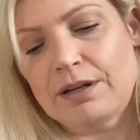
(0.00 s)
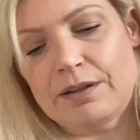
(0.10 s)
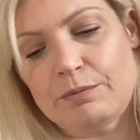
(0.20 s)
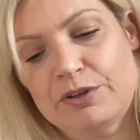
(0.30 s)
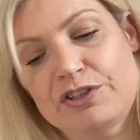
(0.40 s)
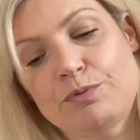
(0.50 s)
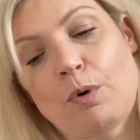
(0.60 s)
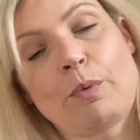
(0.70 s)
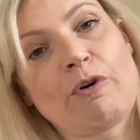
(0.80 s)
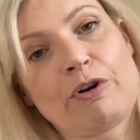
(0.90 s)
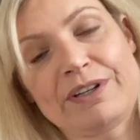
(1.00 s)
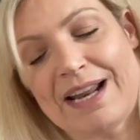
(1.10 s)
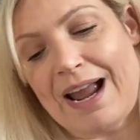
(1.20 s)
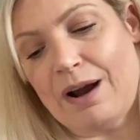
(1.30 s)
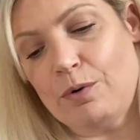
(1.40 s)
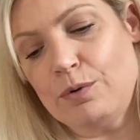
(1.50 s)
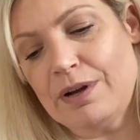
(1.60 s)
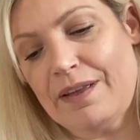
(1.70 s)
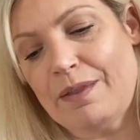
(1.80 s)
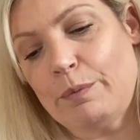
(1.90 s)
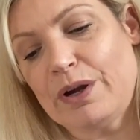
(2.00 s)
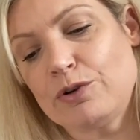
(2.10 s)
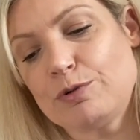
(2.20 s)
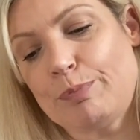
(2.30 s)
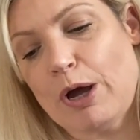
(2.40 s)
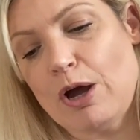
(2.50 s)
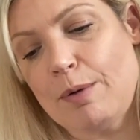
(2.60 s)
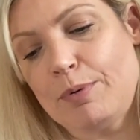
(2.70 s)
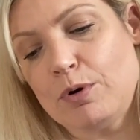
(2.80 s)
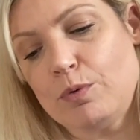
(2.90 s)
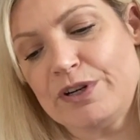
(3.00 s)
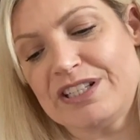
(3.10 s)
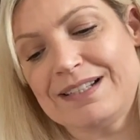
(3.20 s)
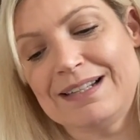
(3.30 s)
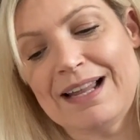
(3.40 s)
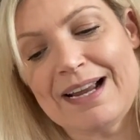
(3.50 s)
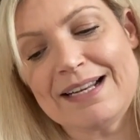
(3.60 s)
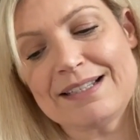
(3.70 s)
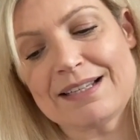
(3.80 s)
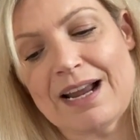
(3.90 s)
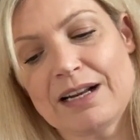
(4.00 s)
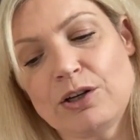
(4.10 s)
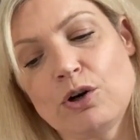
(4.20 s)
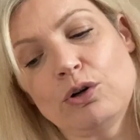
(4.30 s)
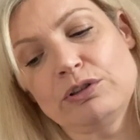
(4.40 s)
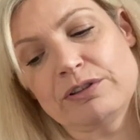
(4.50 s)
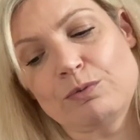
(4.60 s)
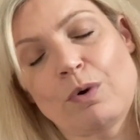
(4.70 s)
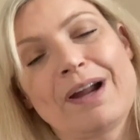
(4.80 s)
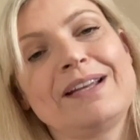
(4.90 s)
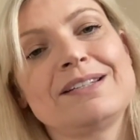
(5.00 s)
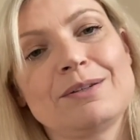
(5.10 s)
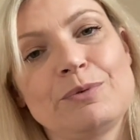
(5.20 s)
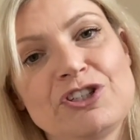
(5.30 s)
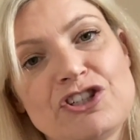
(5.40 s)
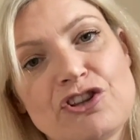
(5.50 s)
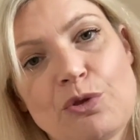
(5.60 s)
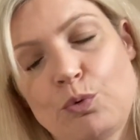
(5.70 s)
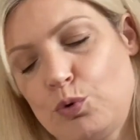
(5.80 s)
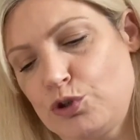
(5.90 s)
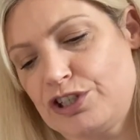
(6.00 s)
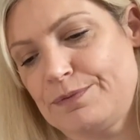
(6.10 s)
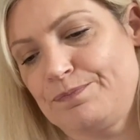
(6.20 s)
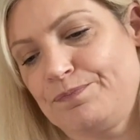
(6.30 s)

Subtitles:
which is what we're on now. And then we go to purple, which is light, and golden white, which is thought.